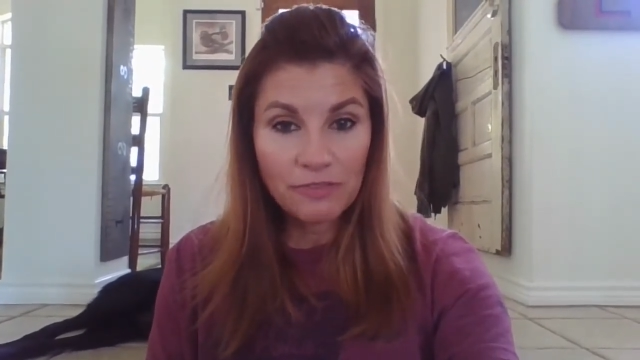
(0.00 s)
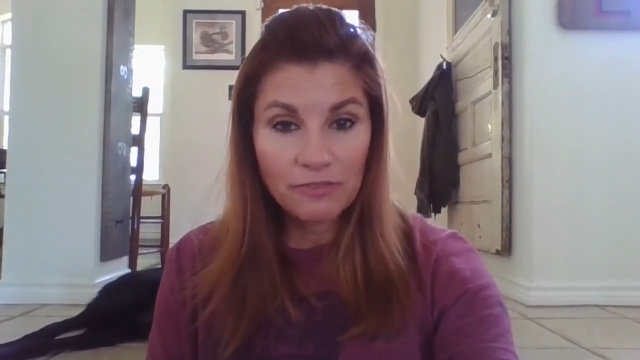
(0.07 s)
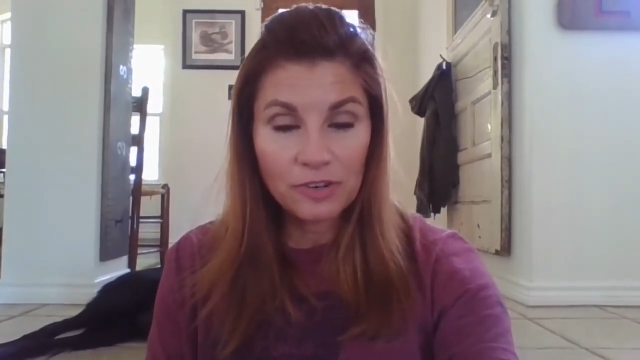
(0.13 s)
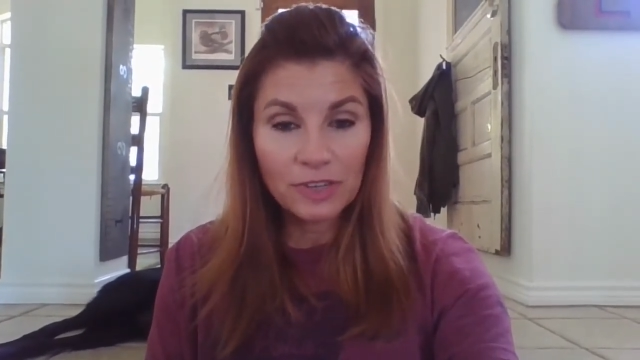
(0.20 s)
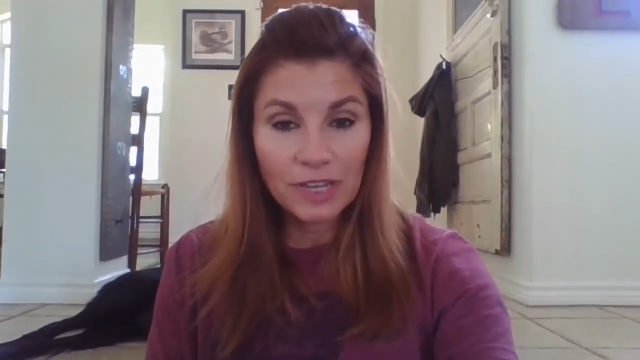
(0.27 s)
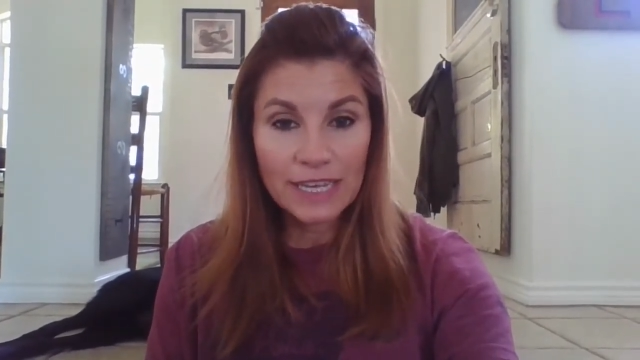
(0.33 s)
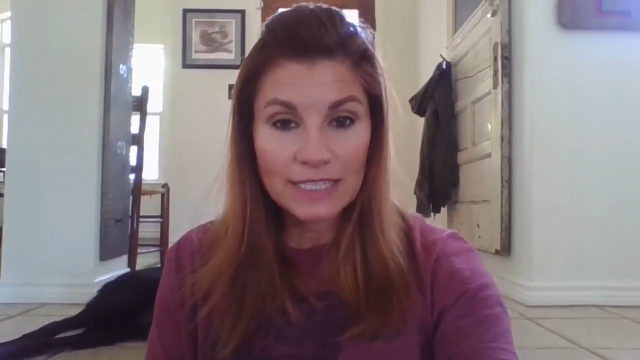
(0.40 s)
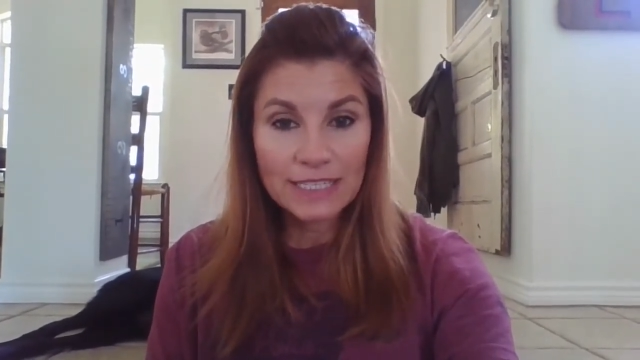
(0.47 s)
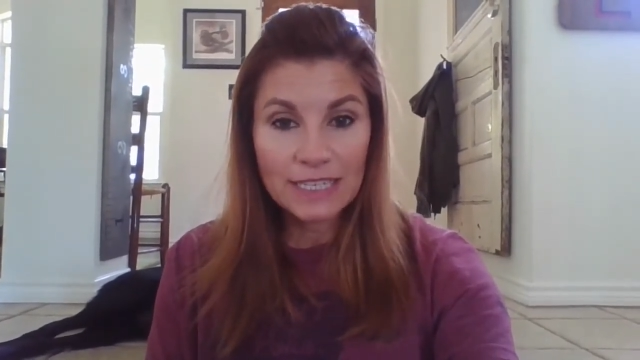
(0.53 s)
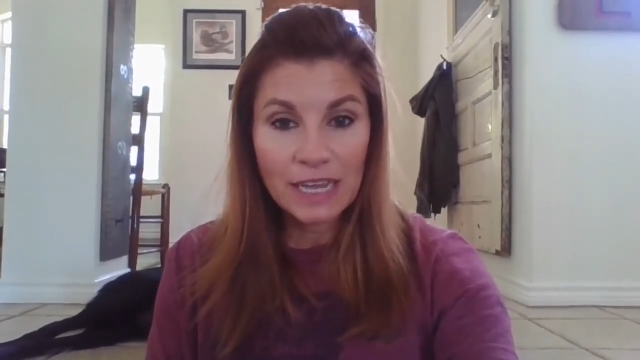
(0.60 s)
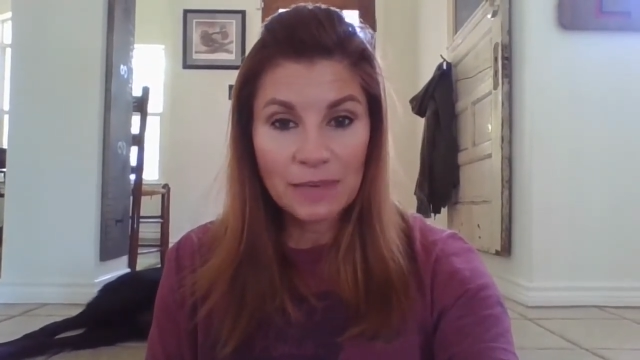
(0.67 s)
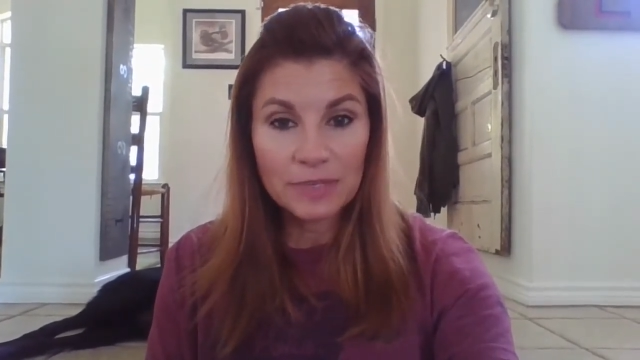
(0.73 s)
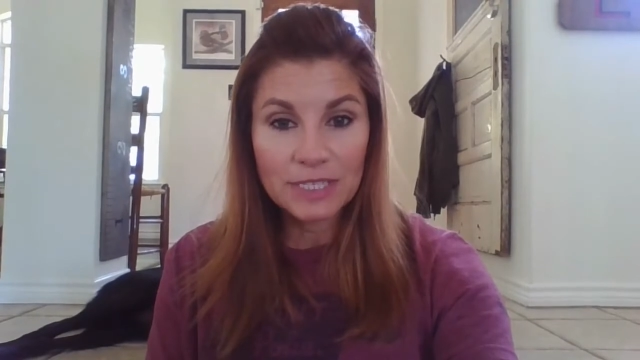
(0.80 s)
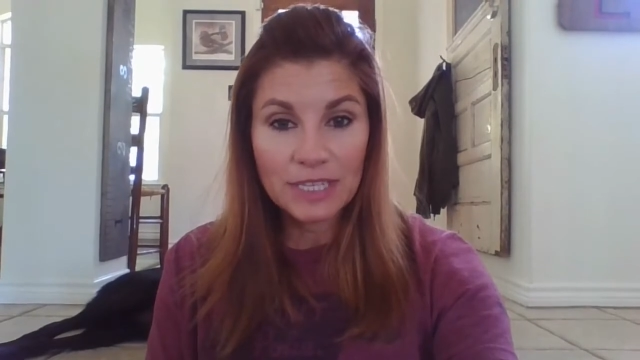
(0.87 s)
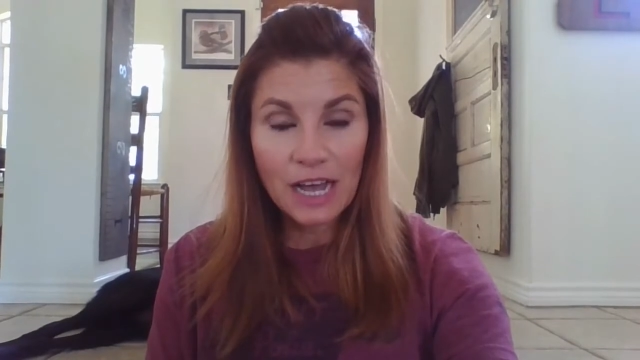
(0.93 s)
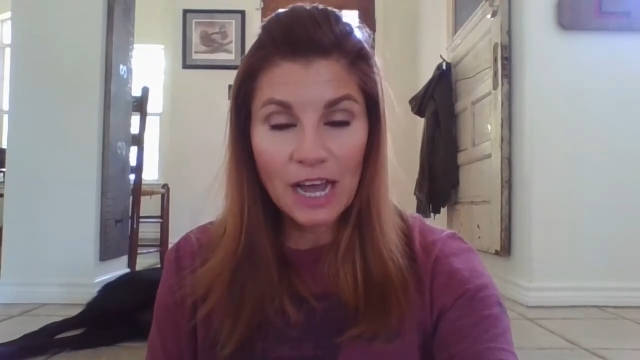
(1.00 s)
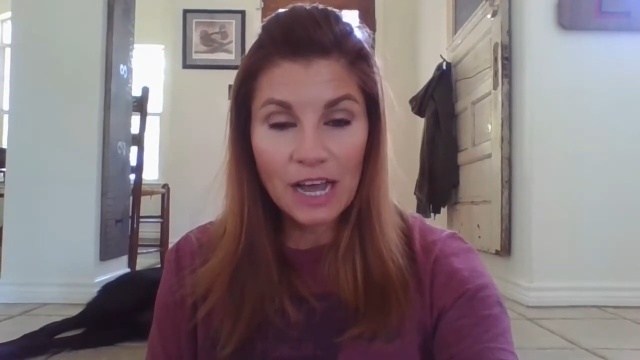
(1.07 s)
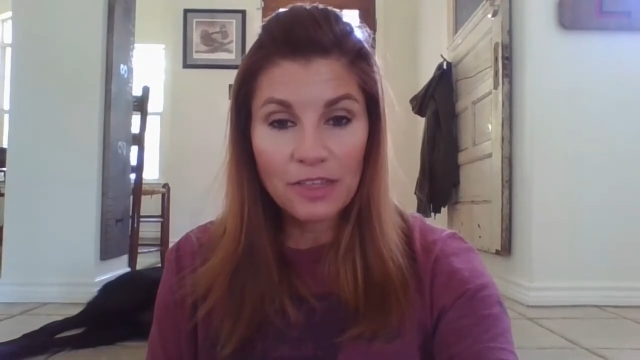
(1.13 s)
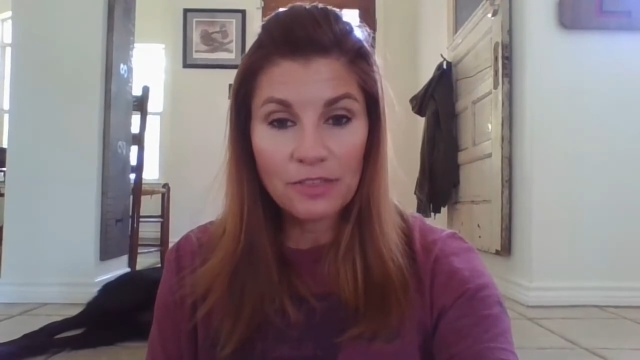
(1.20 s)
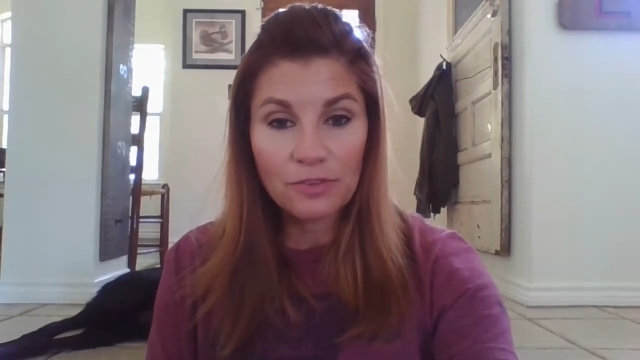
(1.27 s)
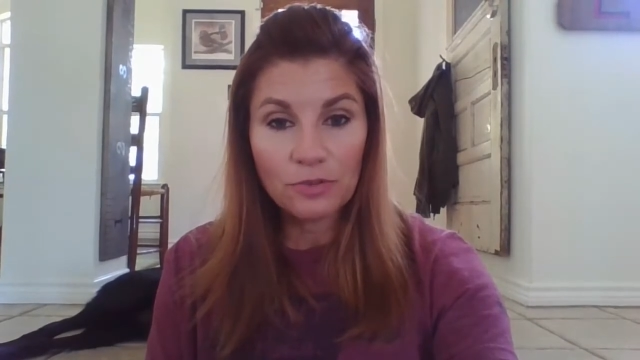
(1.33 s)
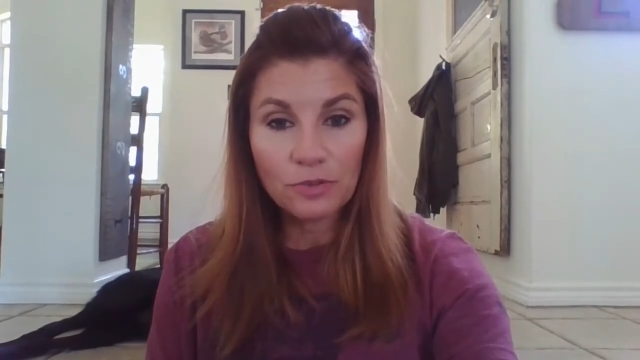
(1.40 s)
if your last name is
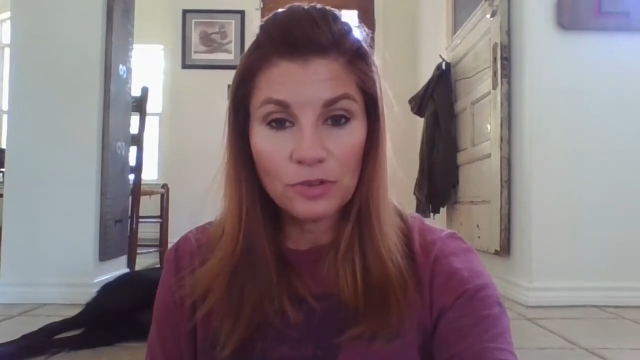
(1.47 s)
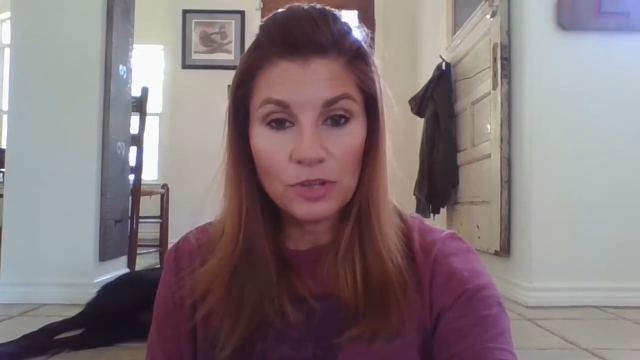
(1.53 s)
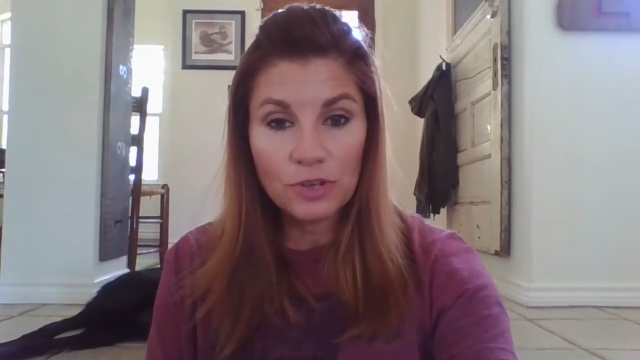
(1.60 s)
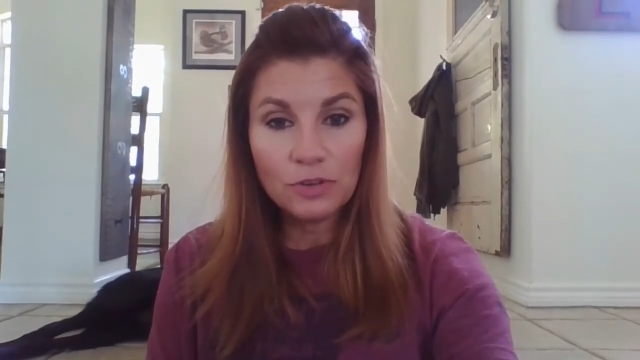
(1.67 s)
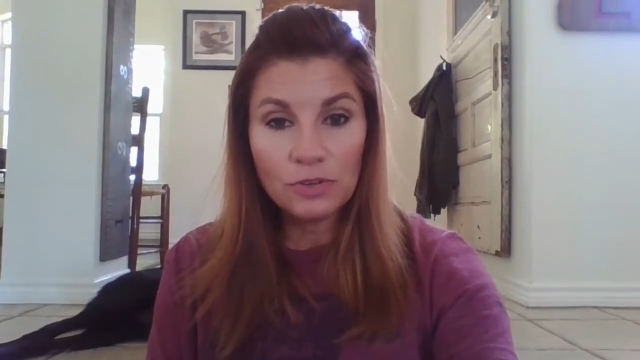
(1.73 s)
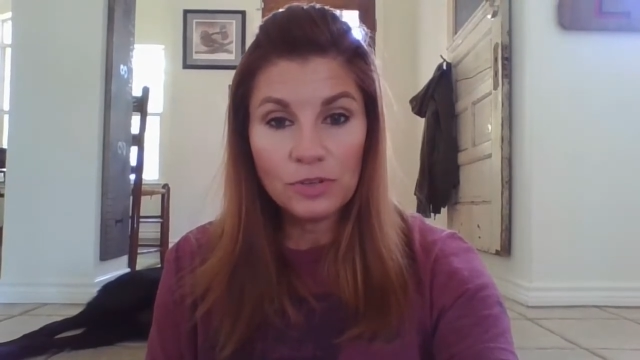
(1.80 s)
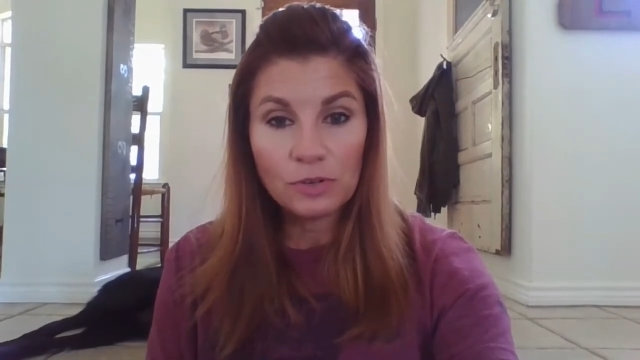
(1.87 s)
I through Q,